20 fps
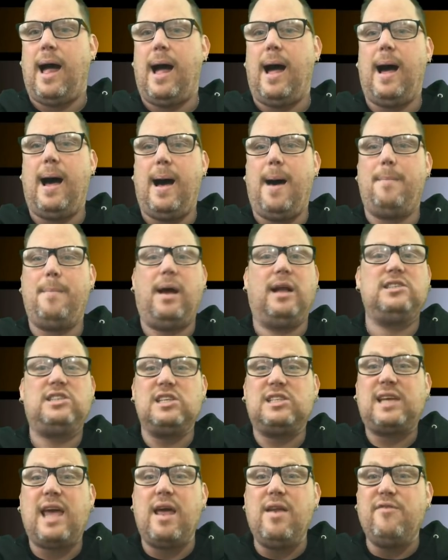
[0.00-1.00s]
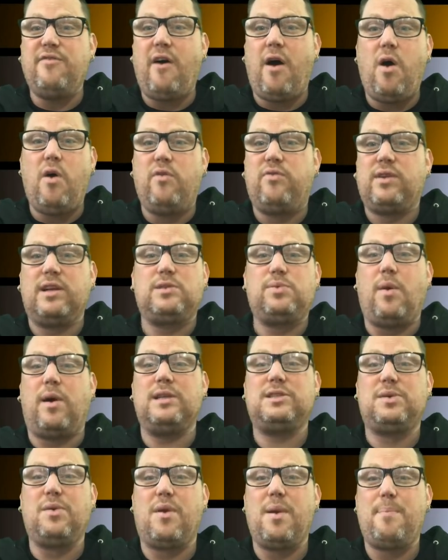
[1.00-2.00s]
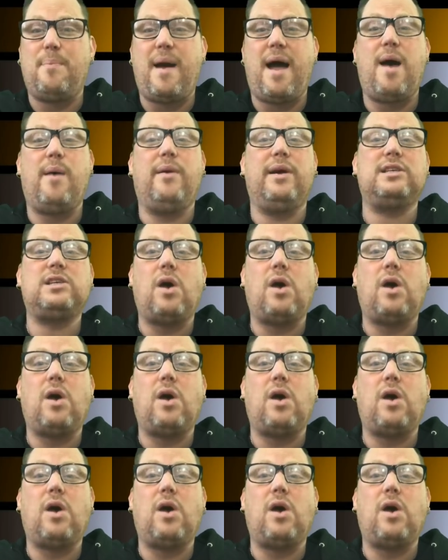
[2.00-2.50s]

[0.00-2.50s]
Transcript: And just get involved. That's what it's all about.